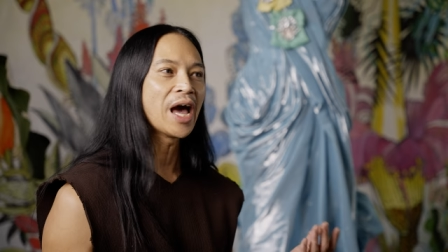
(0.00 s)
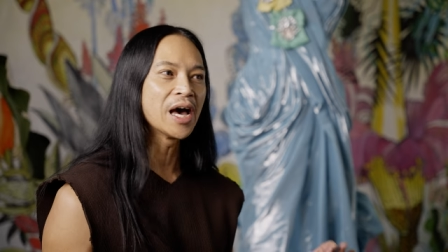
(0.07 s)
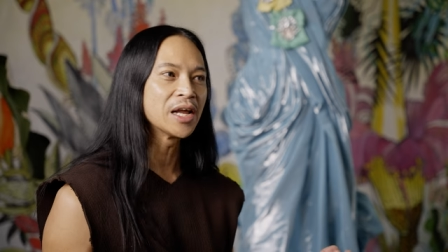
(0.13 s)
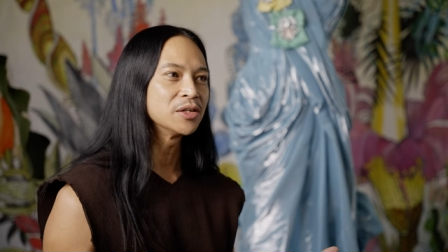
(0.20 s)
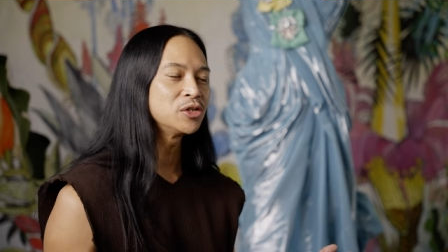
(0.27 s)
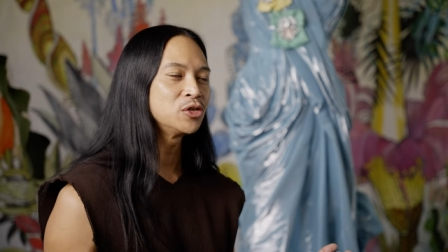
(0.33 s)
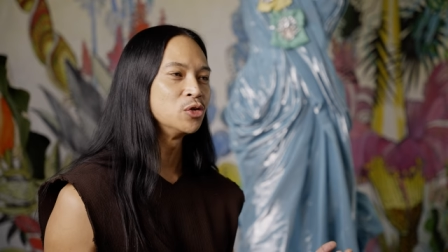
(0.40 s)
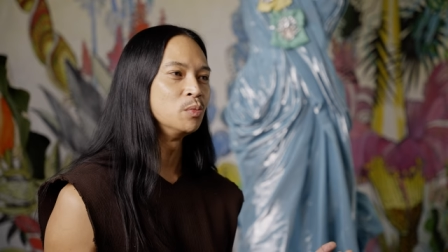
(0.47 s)

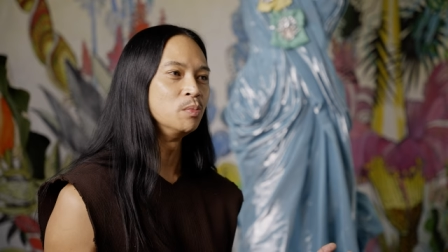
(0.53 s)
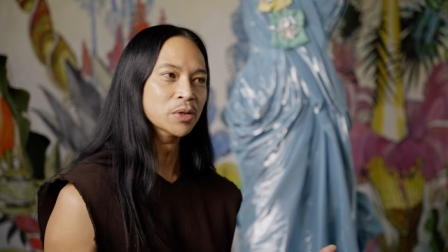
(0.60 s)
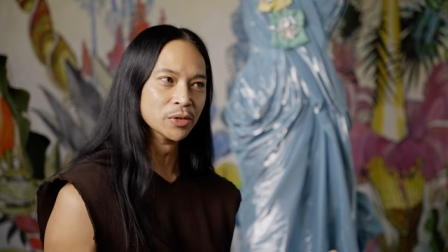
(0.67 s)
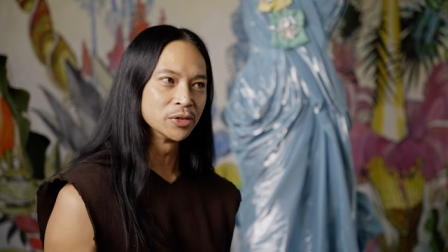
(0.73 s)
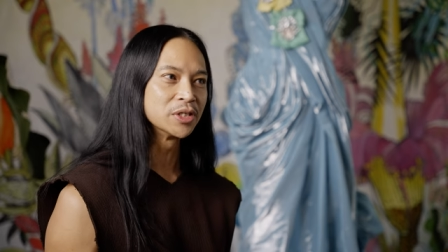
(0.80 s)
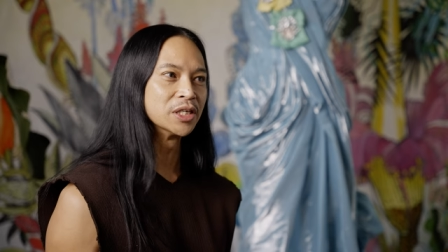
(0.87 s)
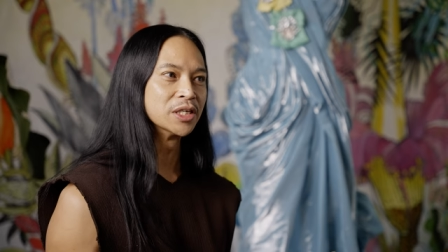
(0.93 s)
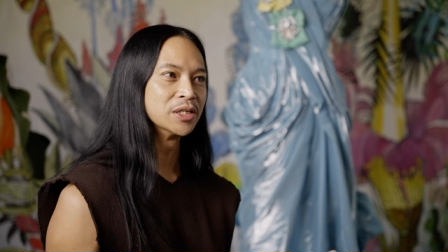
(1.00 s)
attitude
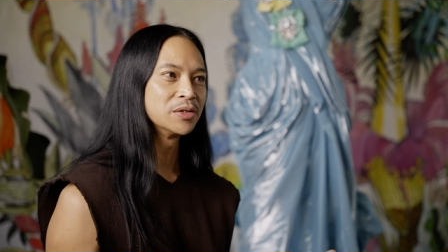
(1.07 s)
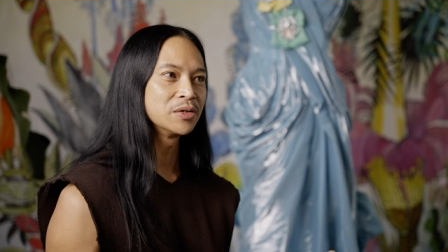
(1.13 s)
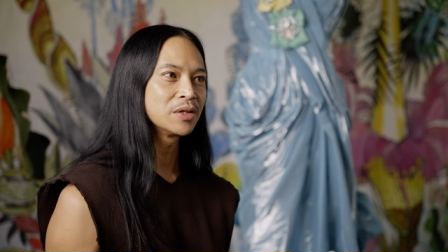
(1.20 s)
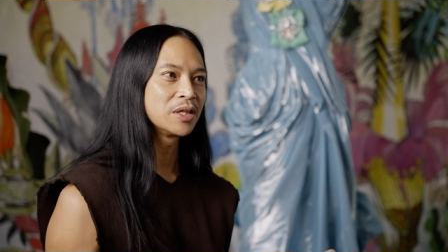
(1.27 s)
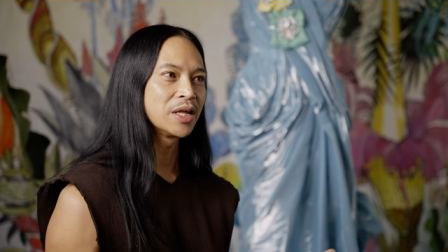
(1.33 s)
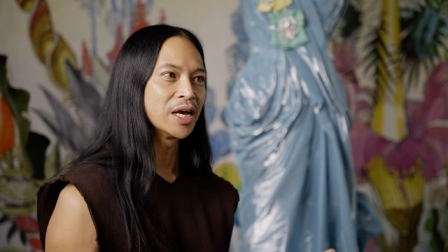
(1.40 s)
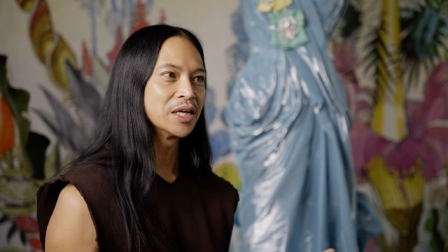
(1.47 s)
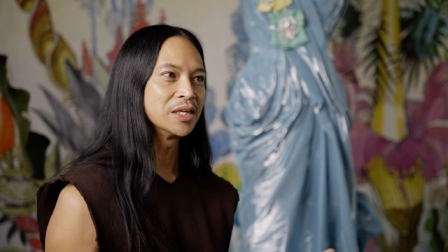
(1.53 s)
built in
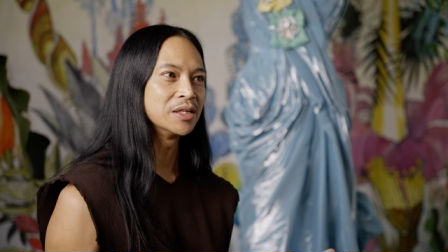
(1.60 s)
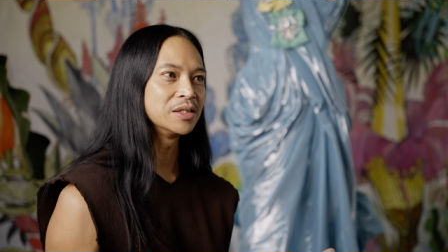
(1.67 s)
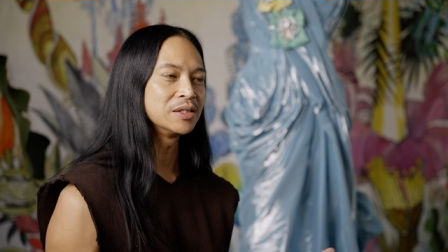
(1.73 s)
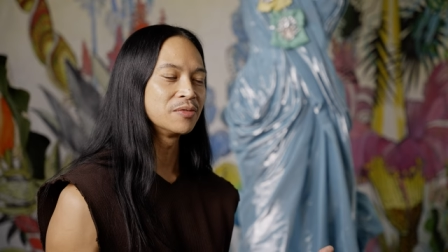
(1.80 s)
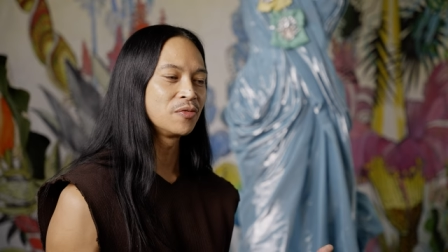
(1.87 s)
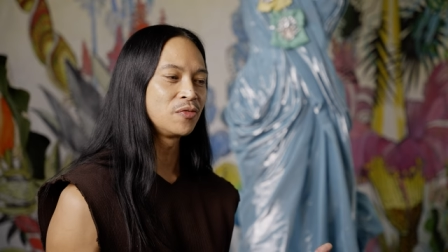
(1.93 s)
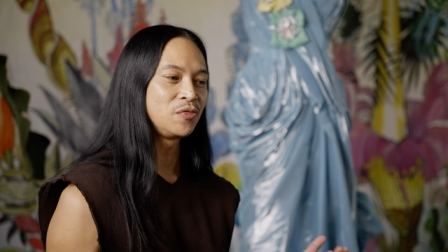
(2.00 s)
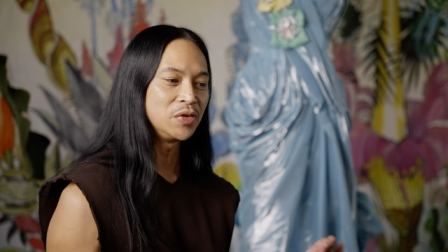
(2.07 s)
that
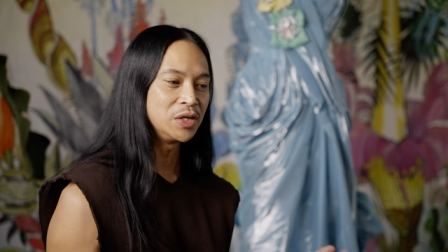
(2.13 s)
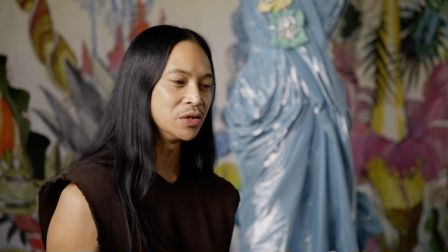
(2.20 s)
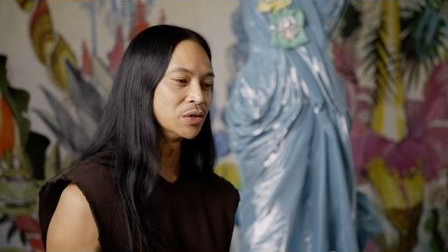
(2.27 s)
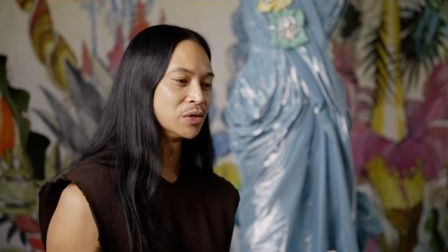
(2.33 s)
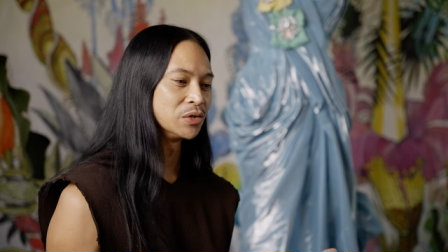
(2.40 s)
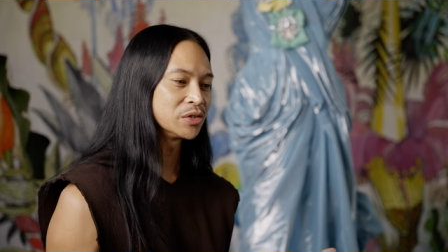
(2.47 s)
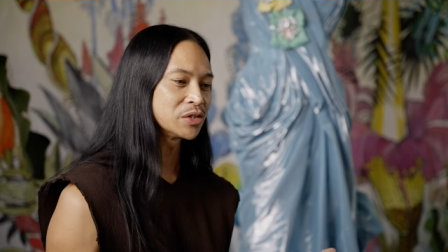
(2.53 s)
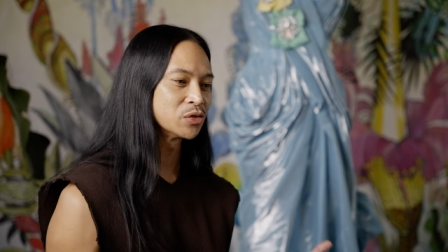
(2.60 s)

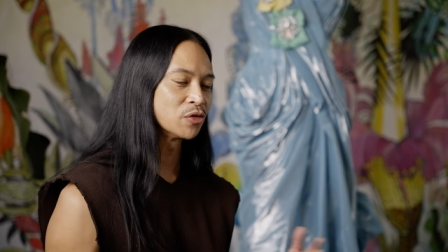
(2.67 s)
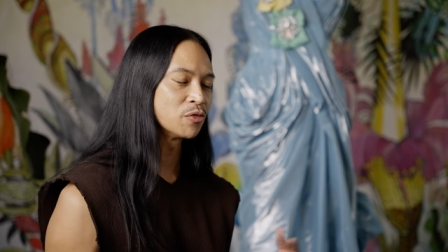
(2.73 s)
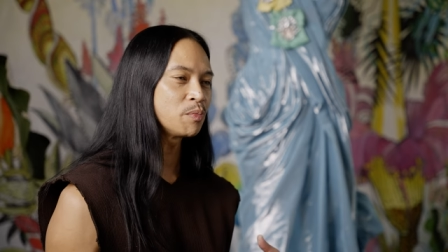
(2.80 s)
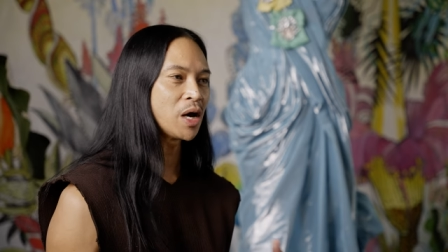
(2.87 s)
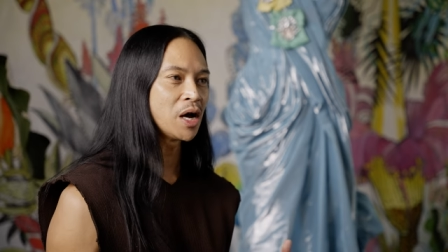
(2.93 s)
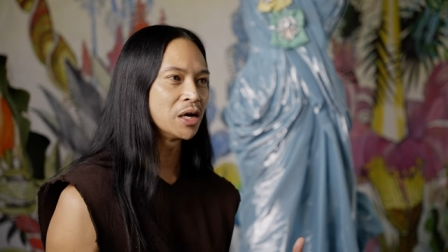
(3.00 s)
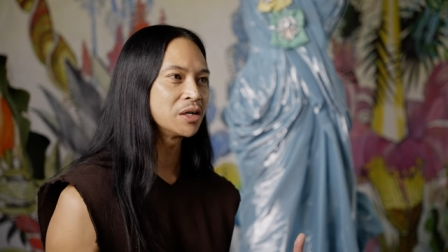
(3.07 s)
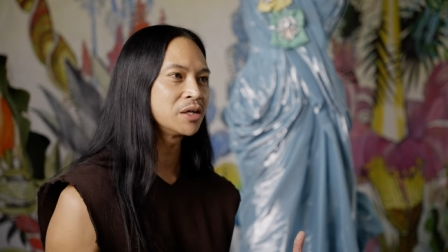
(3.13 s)
feels sort of
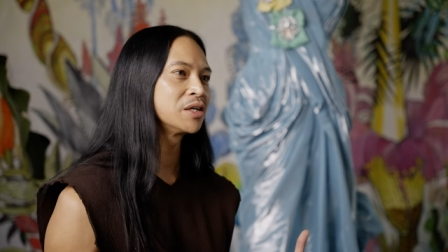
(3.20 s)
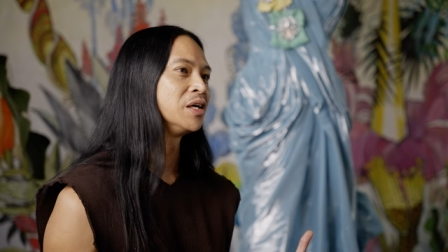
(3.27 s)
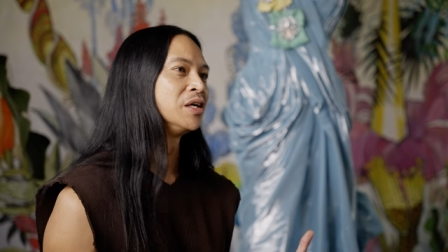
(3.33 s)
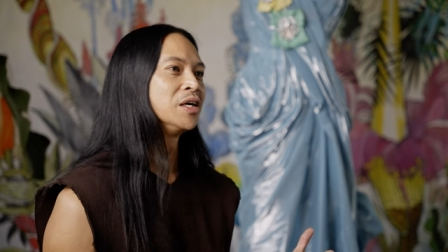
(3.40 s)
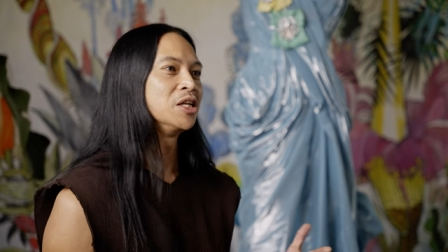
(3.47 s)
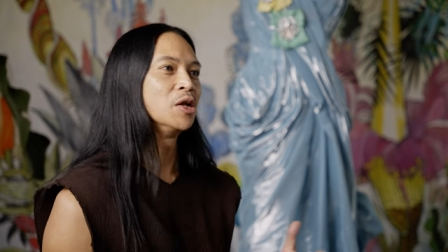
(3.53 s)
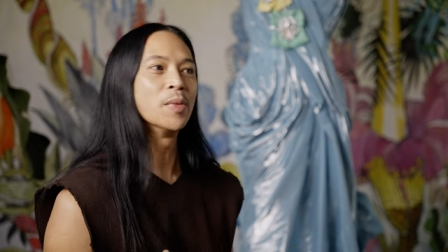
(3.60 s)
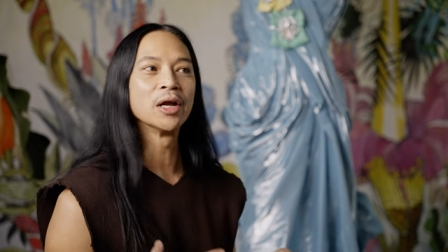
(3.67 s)
punk,
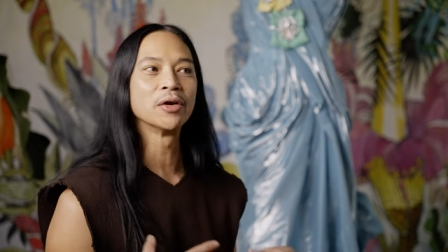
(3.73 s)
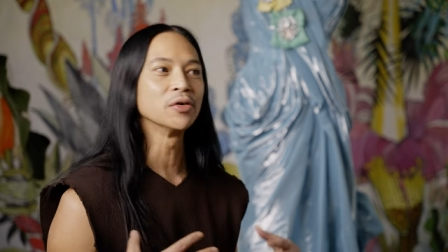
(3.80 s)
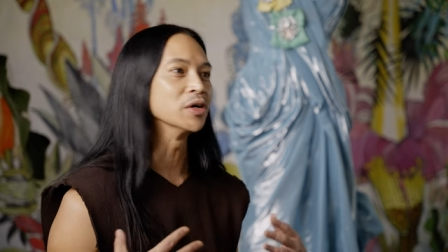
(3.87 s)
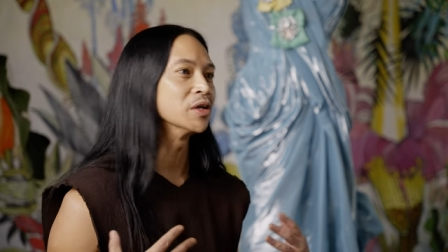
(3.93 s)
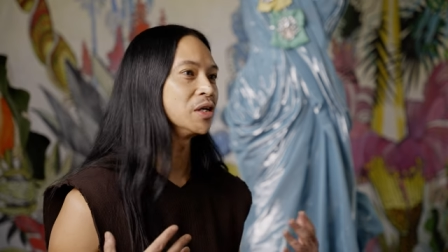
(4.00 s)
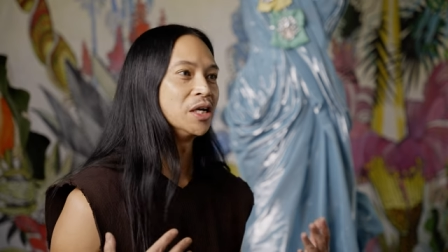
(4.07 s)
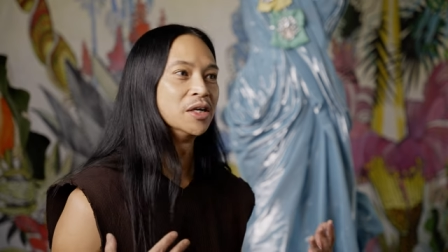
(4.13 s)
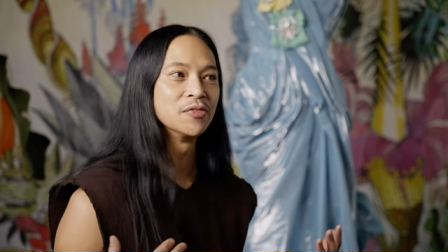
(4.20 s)
no
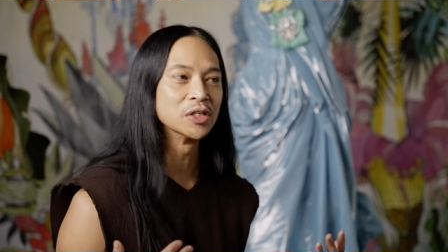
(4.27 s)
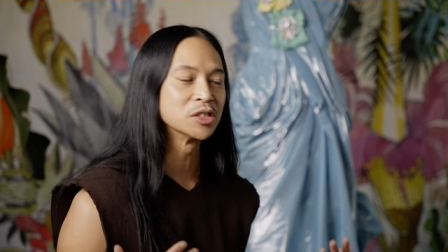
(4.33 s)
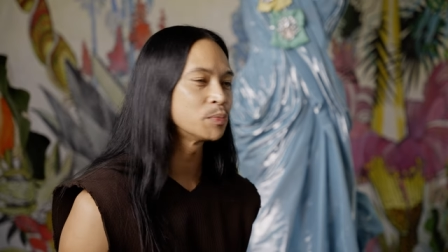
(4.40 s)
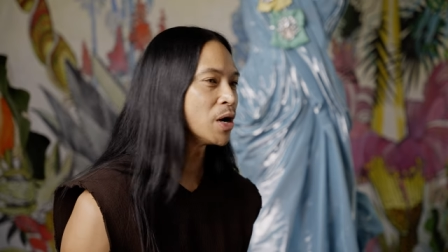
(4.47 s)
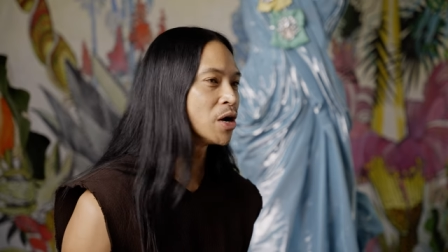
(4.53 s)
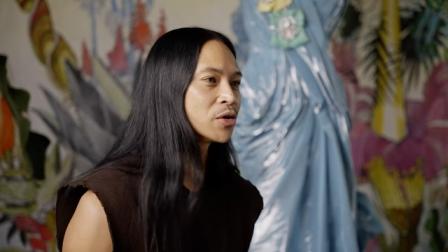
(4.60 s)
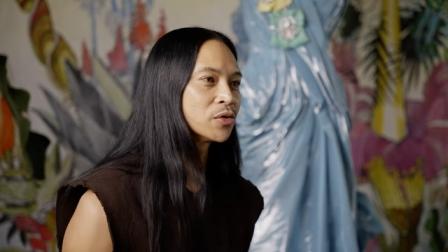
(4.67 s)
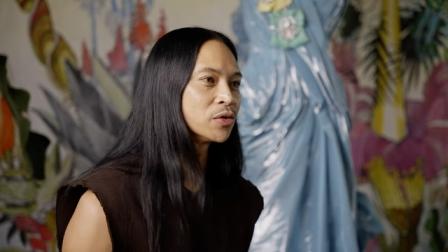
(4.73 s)
matter if it's
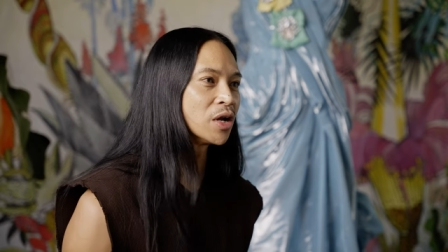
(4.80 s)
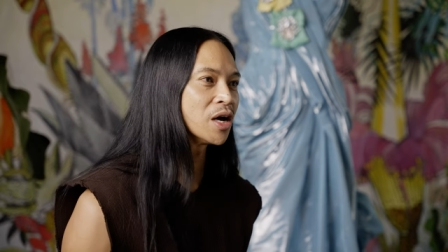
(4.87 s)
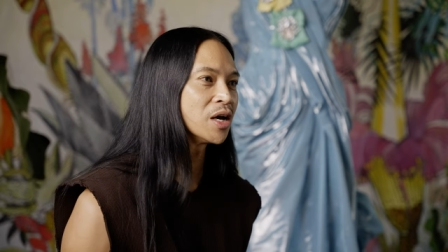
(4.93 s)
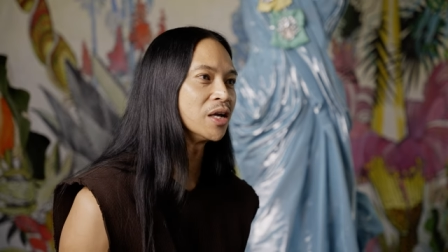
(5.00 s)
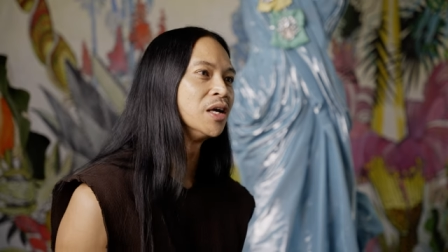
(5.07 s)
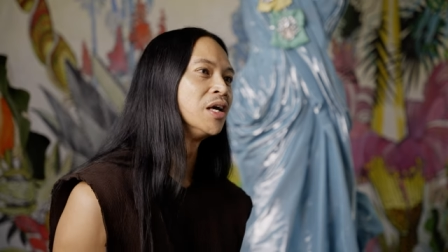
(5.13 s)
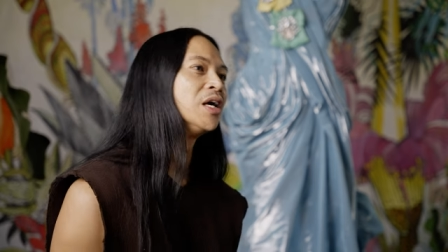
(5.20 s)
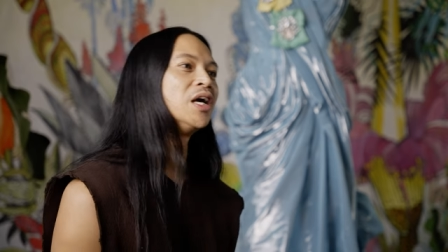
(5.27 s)
punk or not.